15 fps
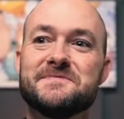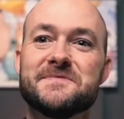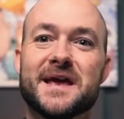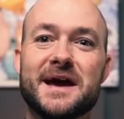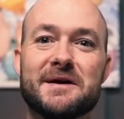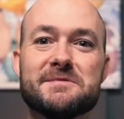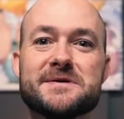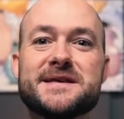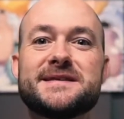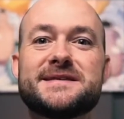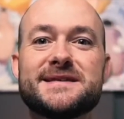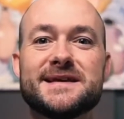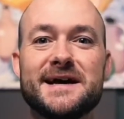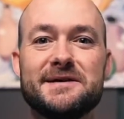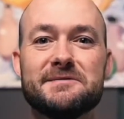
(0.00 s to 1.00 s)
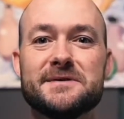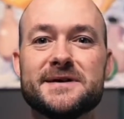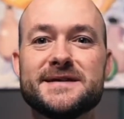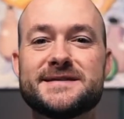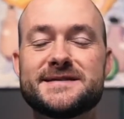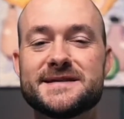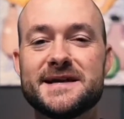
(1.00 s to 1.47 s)
it was it
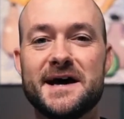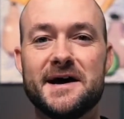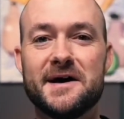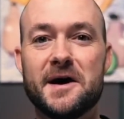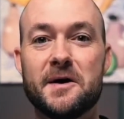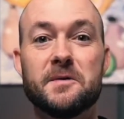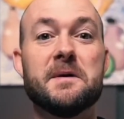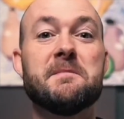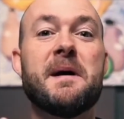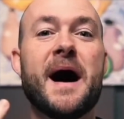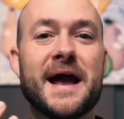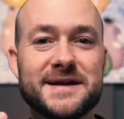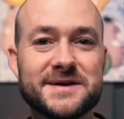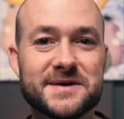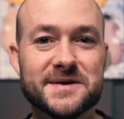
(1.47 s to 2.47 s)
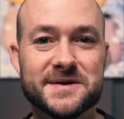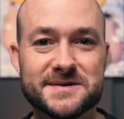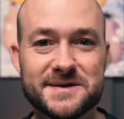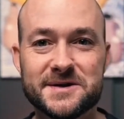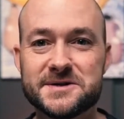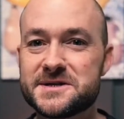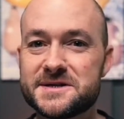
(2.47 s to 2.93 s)
was a, a reminder.
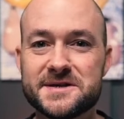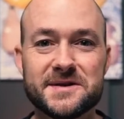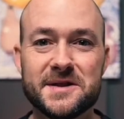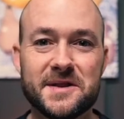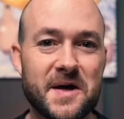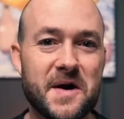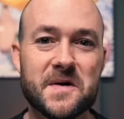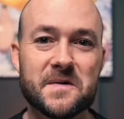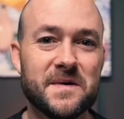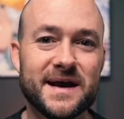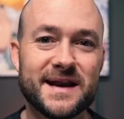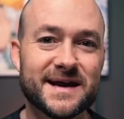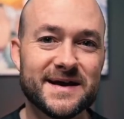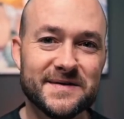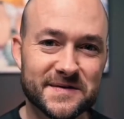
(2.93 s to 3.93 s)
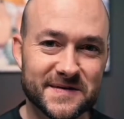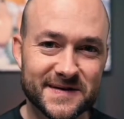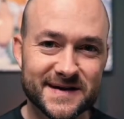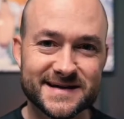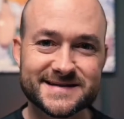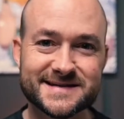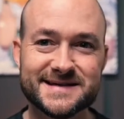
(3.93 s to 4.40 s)
There's still a long way to go,
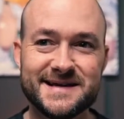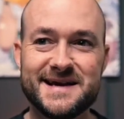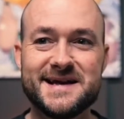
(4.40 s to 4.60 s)
Chris.